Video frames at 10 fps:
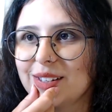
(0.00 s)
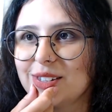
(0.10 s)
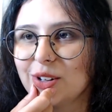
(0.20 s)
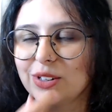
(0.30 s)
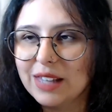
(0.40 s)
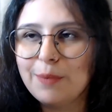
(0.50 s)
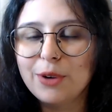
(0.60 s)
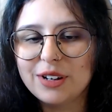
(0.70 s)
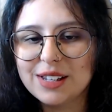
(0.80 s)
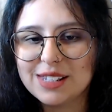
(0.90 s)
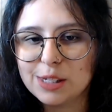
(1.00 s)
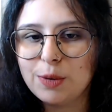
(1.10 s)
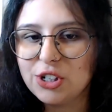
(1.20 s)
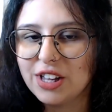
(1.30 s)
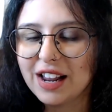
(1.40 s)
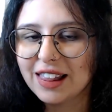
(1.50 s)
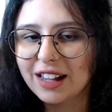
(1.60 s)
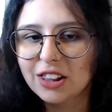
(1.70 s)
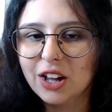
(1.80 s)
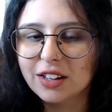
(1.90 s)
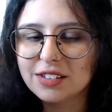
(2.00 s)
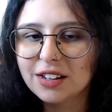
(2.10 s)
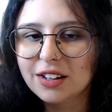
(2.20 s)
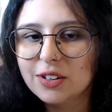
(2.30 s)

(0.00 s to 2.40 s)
So Lampard does this speech that I like a lot.